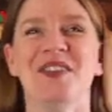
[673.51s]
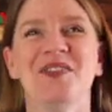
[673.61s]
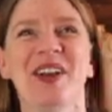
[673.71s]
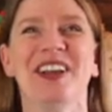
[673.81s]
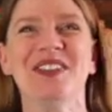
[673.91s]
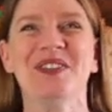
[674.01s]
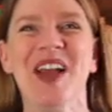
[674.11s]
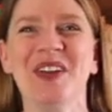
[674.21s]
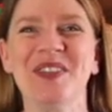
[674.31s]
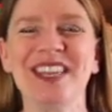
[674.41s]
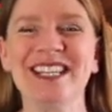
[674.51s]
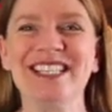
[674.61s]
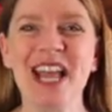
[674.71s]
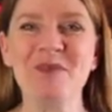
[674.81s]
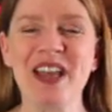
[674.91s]
wiggled around with
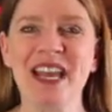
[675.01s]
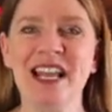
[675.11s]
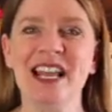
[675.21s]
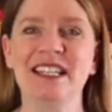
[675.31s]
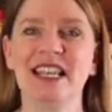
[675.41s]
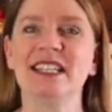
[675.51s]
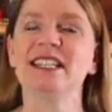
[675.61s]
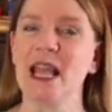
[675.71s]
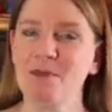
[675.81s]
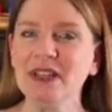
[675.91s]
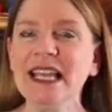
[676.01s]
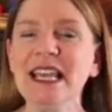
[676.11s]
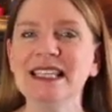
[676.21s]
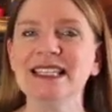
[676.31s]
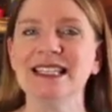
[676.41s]
excitement, and he said say
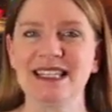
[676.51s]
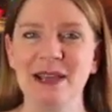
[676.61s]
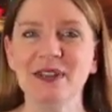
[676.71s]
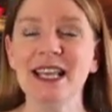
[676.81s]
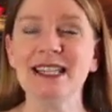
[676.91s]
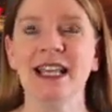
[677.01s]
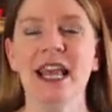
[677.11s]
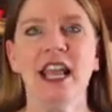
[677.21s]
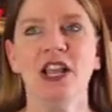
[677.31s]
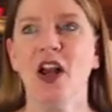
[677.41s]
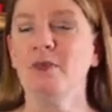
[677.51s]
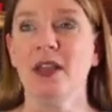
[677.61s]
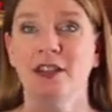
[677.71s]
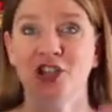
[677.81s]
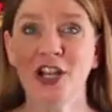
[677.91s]
please. And I'm
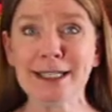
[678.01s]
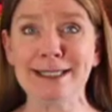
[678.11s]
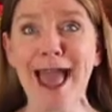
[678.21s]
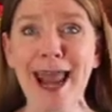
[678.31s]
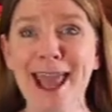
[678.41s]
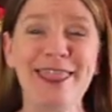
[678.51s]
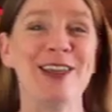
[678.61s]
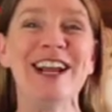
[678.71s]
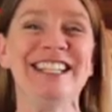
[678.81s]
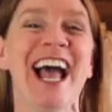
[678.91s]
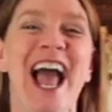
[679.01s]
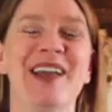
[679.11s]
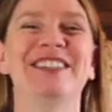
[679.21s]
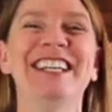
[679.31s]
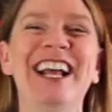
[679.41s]
like, she said it 3
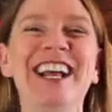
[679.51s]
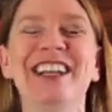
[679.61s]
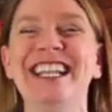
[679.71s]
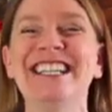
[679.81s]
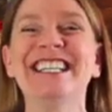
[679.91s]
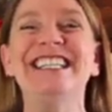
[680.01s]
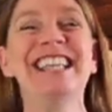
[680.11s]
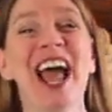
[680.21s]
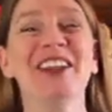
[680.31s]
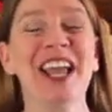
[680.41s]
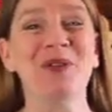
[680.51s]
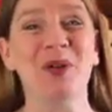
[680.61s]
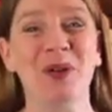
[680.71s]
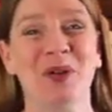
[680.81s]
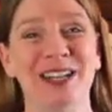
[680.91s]
times. It didn't sound like
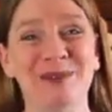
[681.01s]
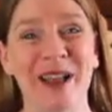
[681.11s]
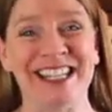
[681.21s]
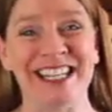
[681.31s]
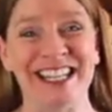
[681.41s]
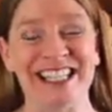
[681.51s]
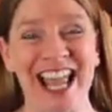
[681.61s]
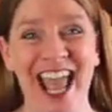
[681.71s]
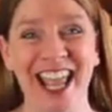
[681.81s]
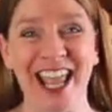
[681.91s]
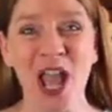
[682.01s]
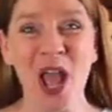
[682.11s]
what we were expecting to say.